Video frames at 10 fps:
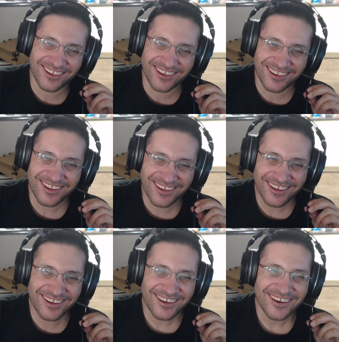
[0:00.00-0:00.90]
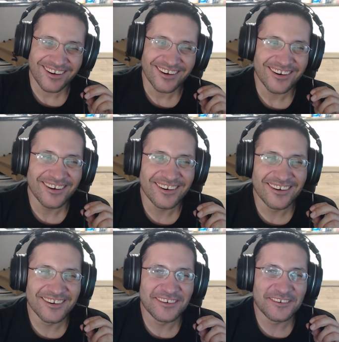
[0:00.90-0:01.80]

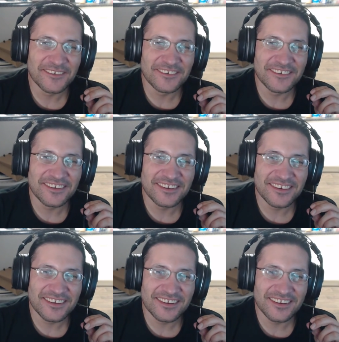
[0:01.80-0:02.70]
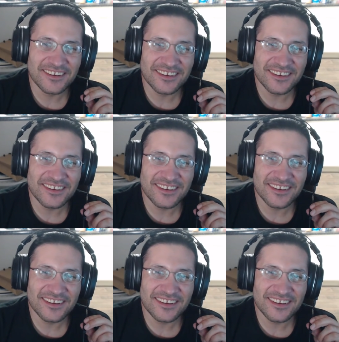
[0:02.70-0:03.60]

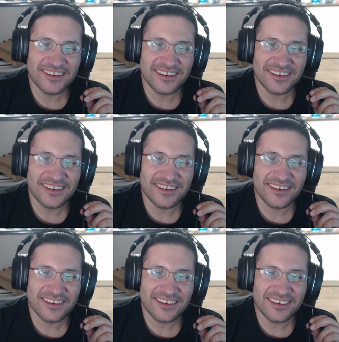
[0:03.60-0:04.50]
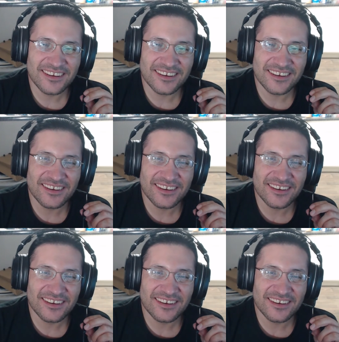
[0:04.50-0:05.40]

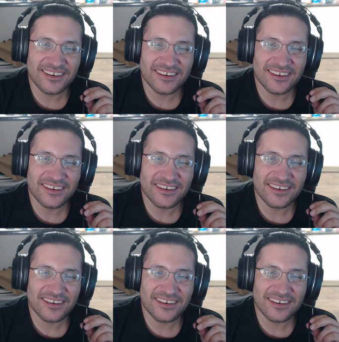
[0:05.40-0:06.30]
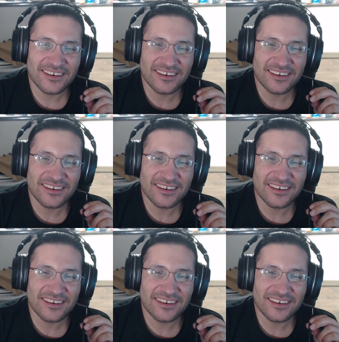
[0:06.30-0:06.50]
Nothing is said.